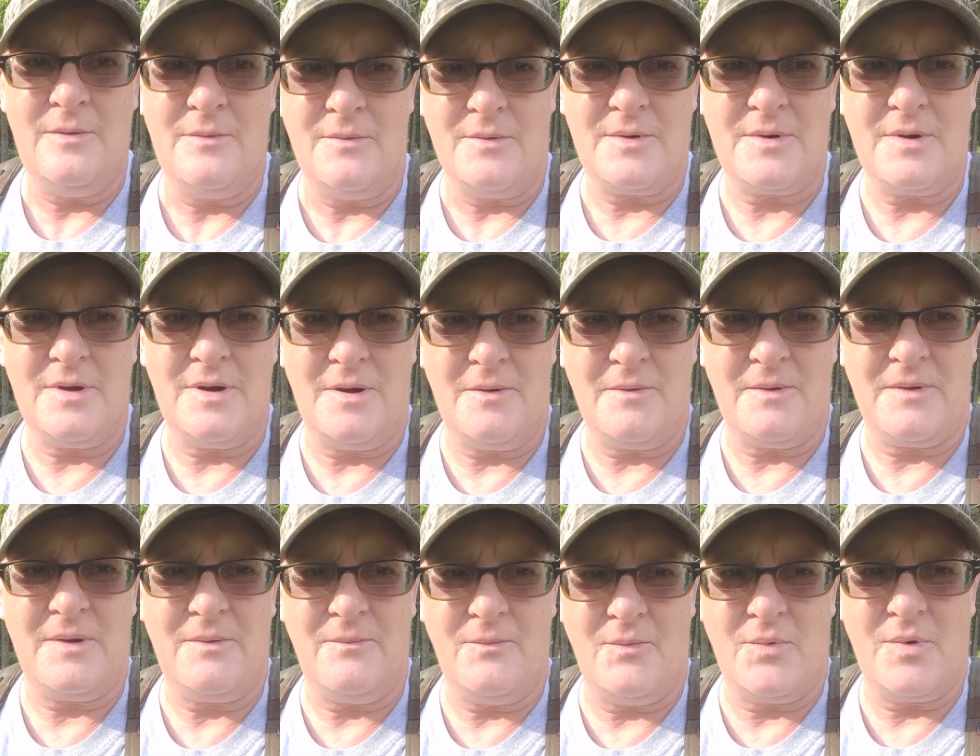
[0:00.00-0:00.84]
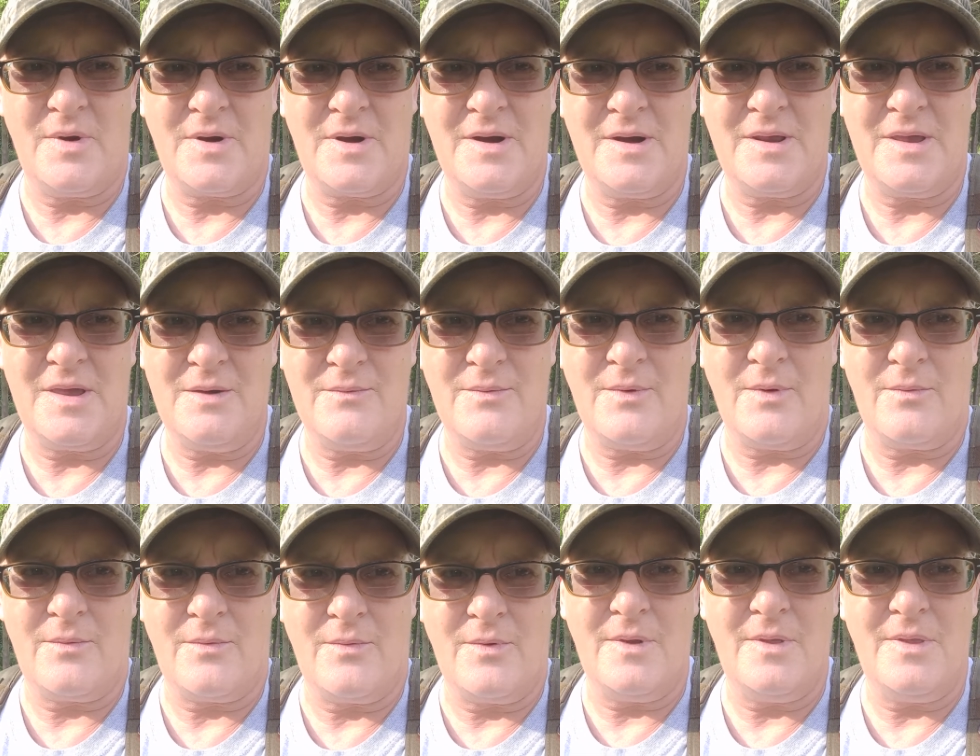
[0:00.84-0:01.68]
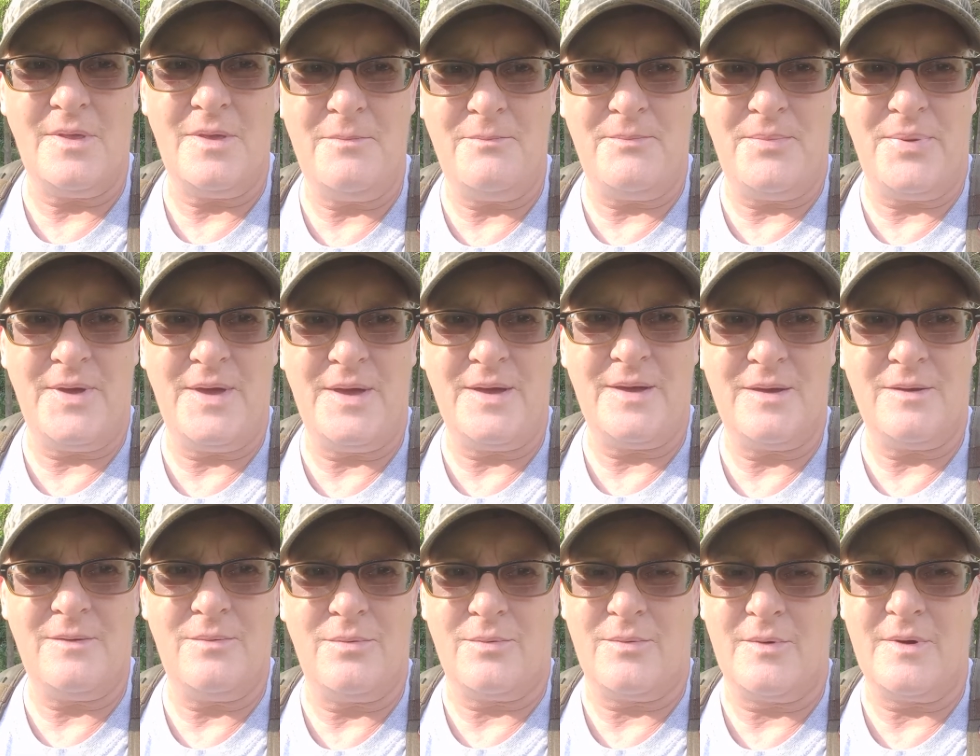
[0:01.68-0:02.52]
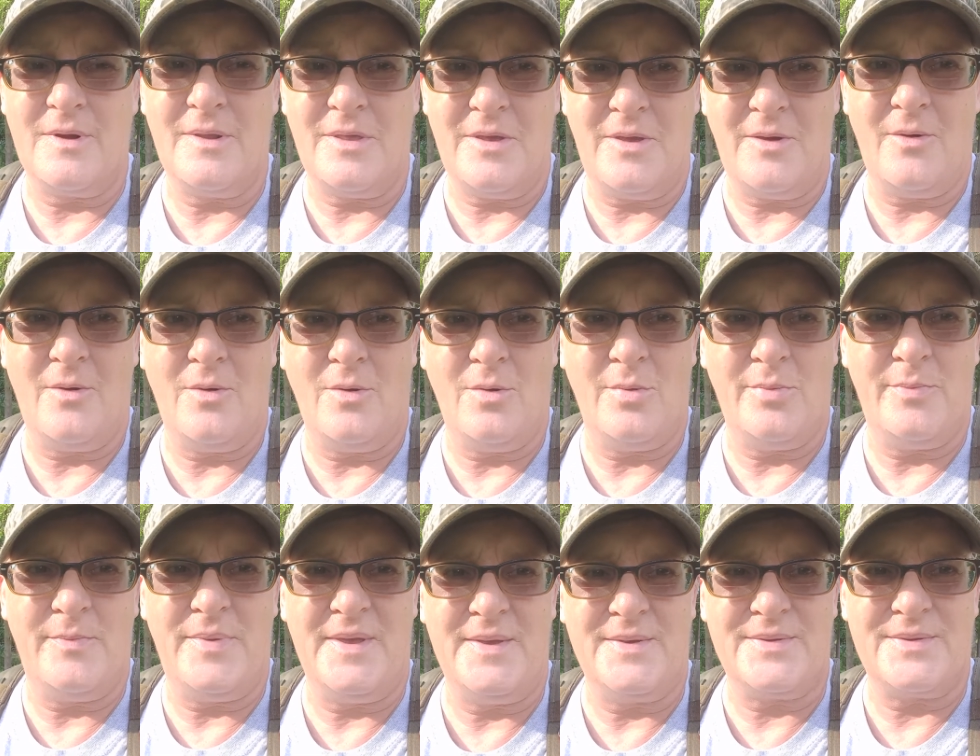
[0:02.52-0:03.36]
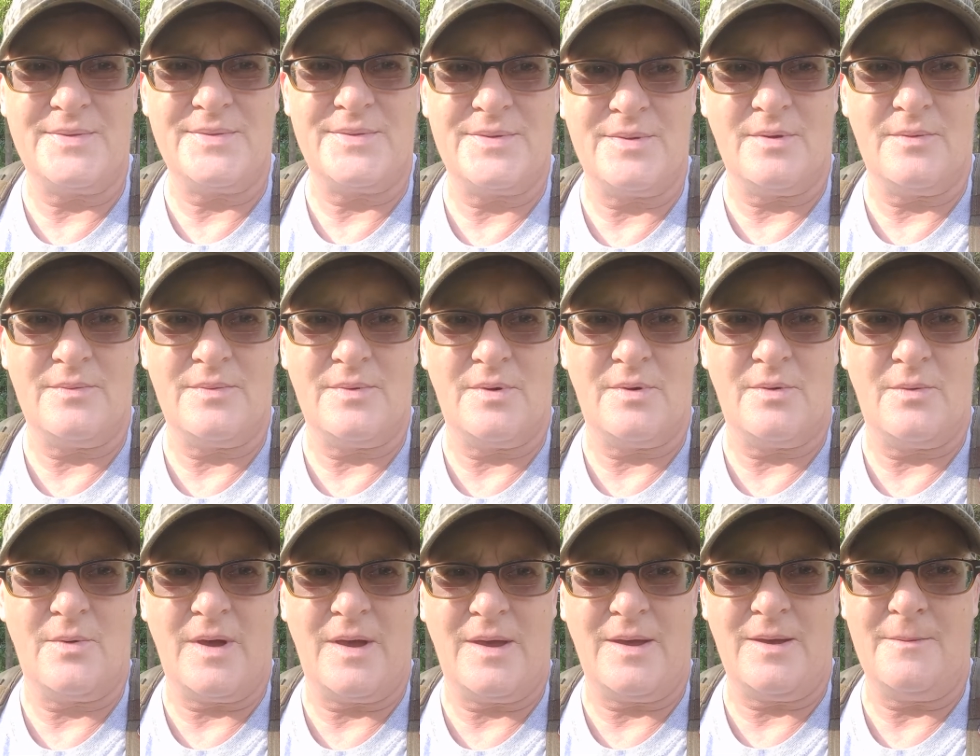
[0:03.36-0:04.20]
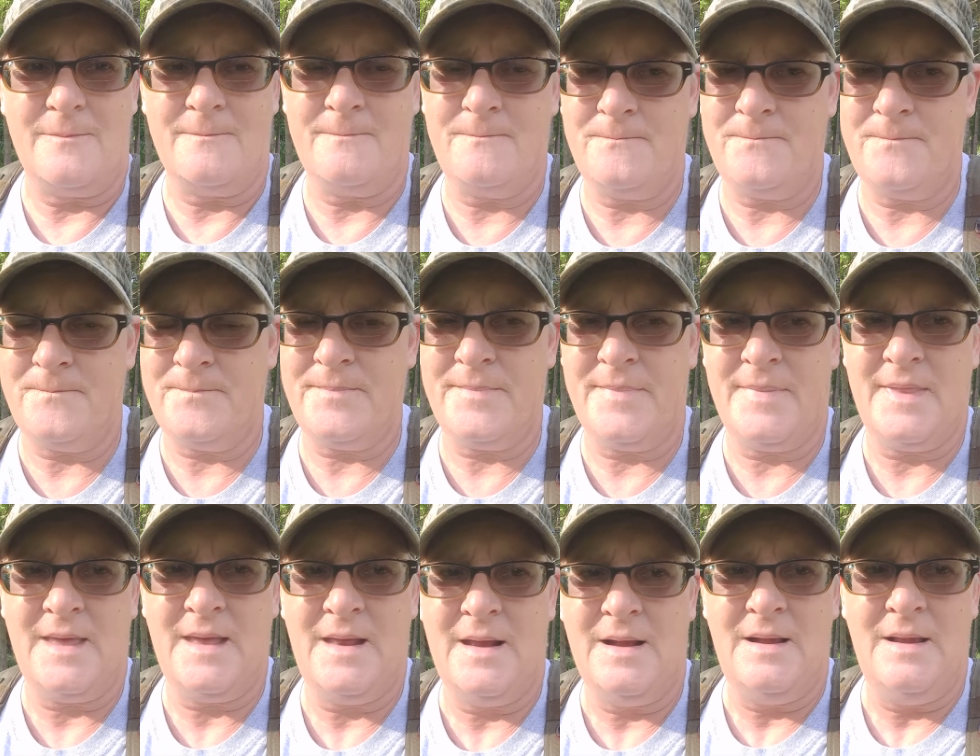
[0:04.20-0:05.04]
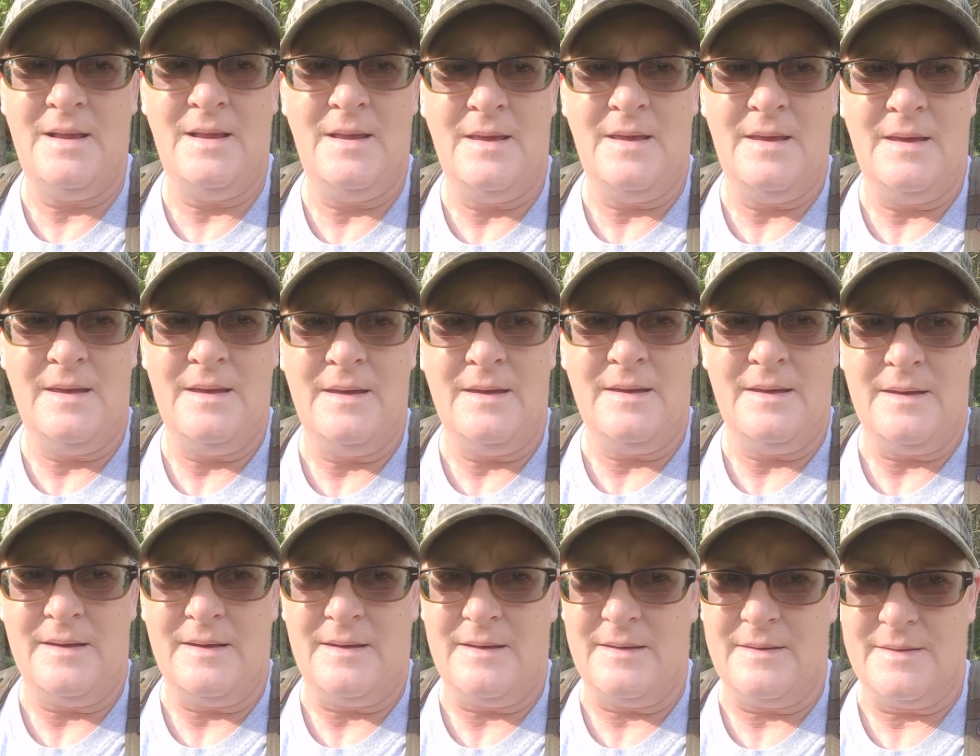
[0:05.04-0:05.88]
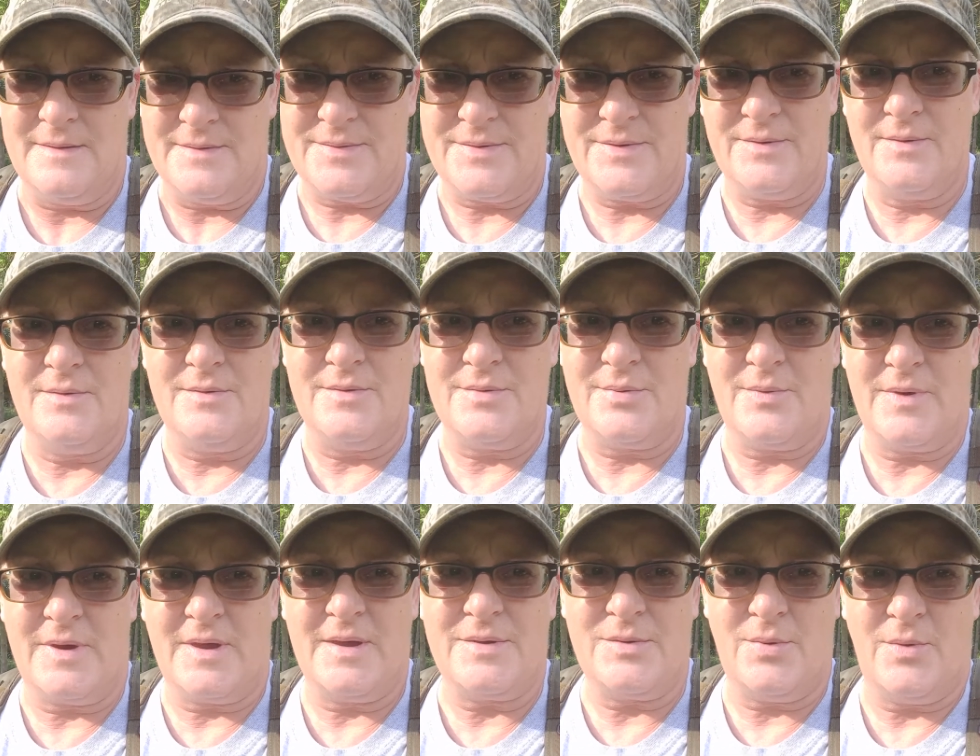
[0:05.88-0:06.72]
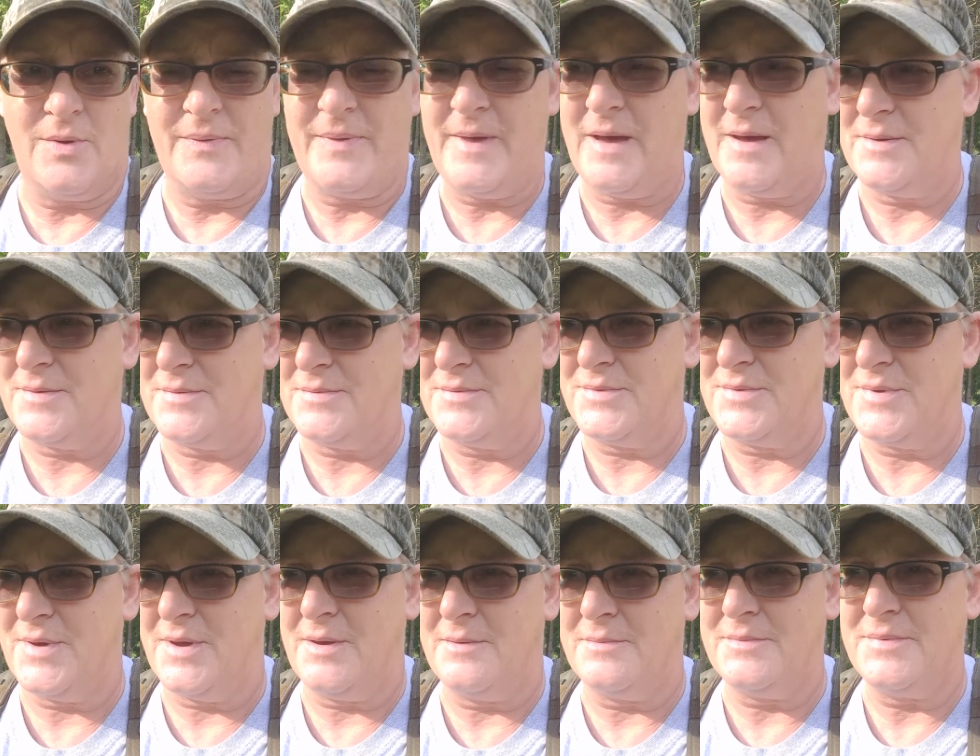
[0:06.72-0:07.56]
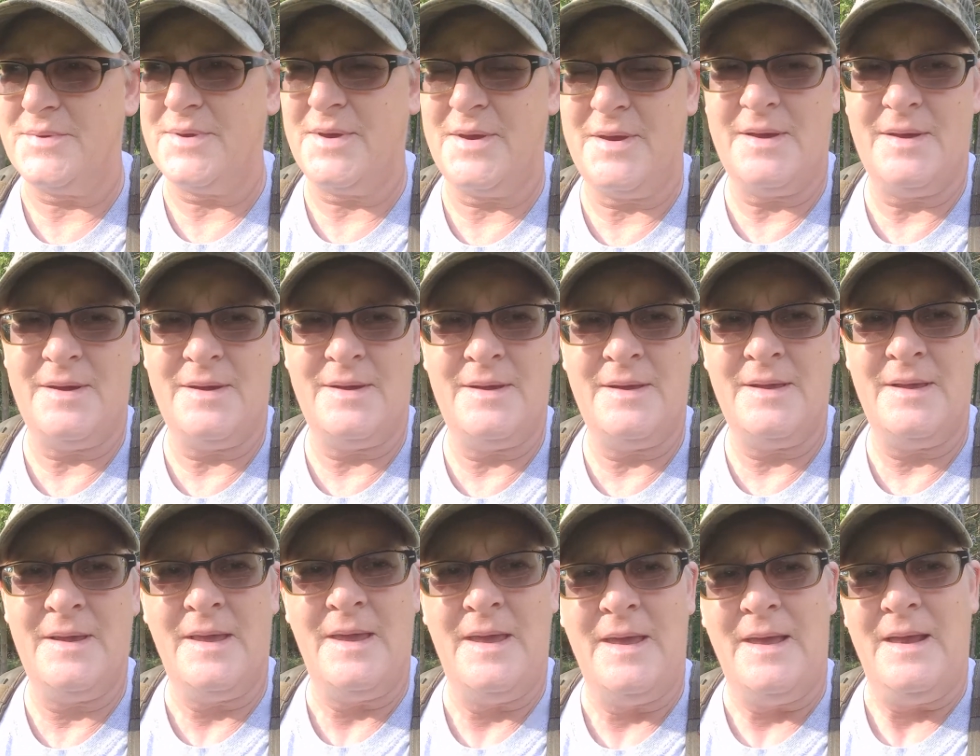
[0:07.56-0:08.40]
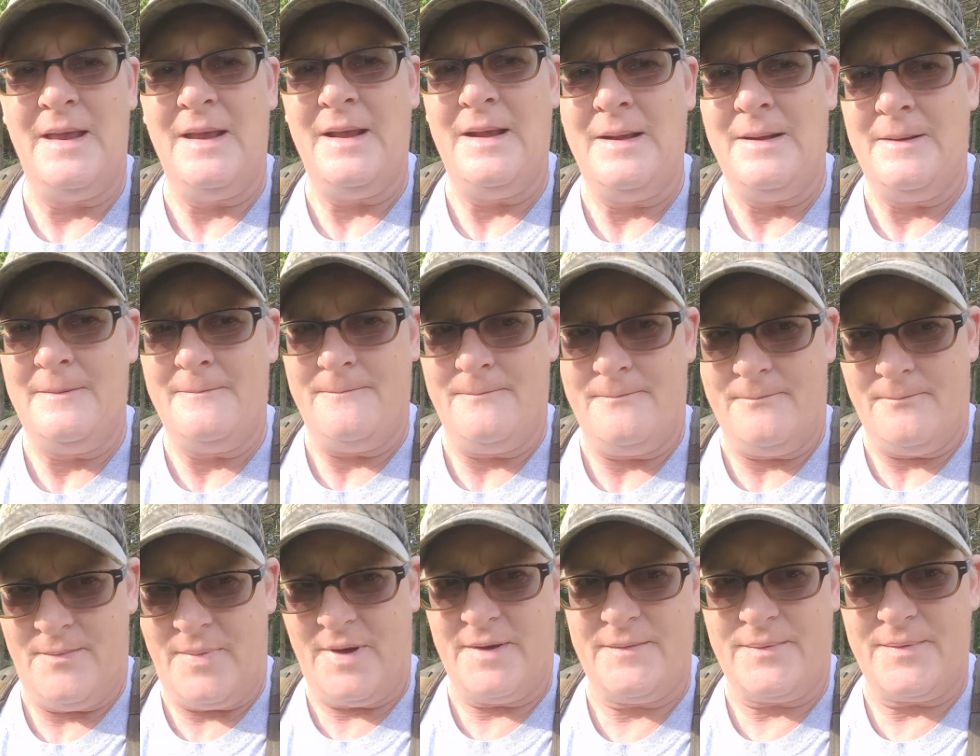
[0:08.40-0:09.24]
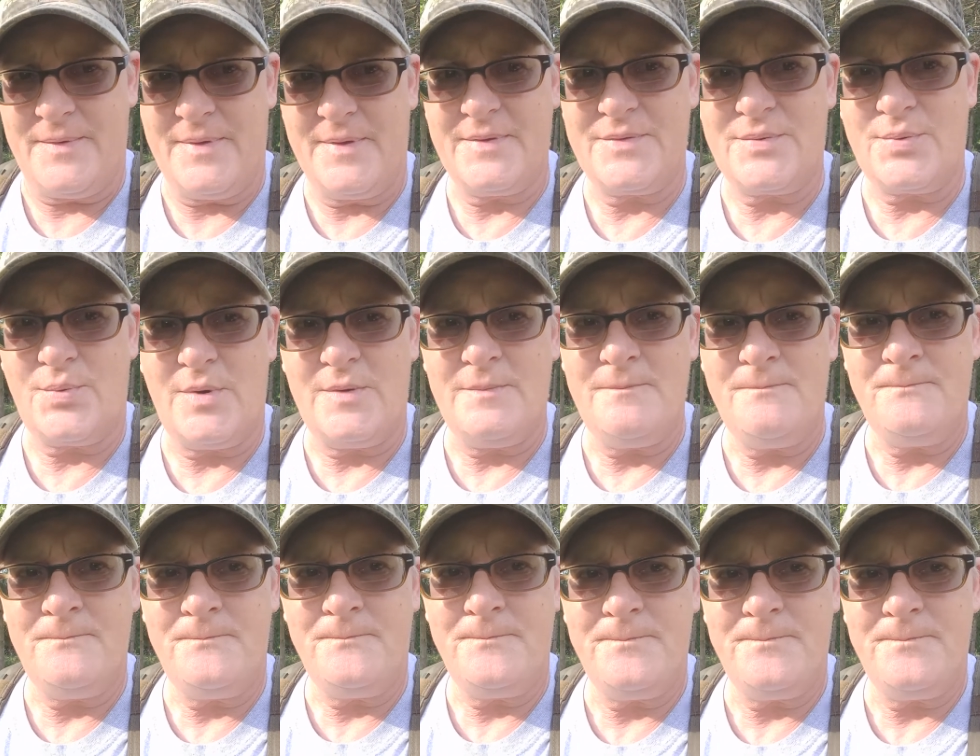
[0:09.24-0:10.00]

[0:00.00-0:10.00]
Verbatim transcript: we're gonna we're gonna give a really big really old piece of silver away as soon as we get to a thousand subs but for this one